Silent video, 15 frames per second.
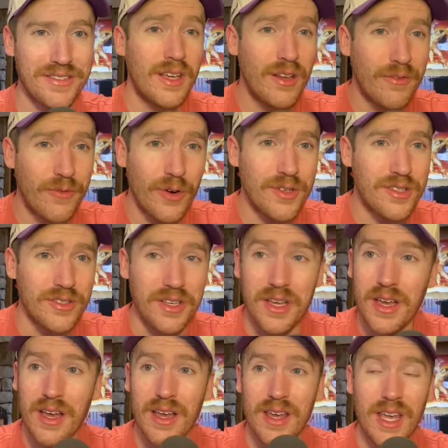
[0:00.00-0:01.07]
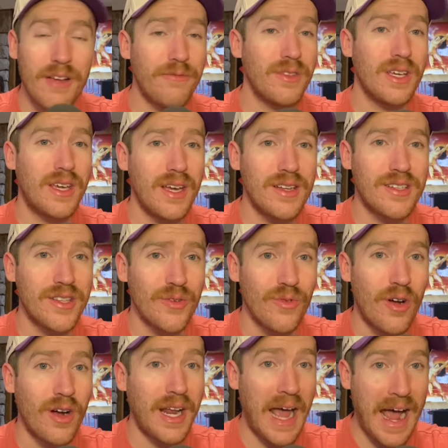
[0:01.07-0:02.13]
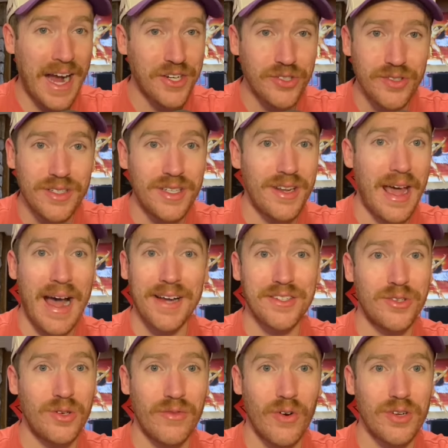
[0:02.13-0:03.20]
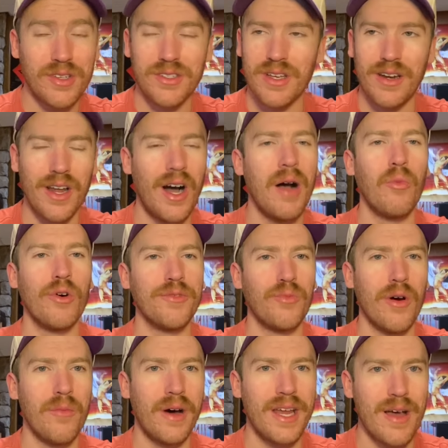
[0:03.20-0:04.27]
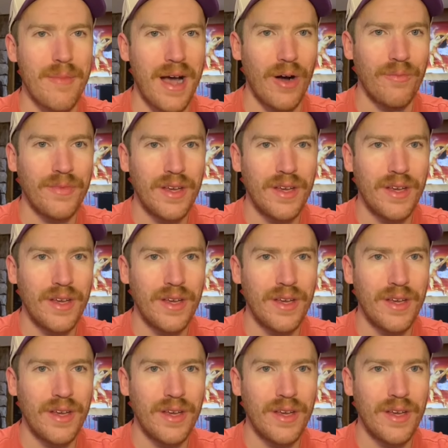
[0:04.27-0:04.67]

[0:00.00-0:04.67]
Conversely, if the kid's in the wrong and actually did ask the university and say, no, I'm worth more money, I'm out.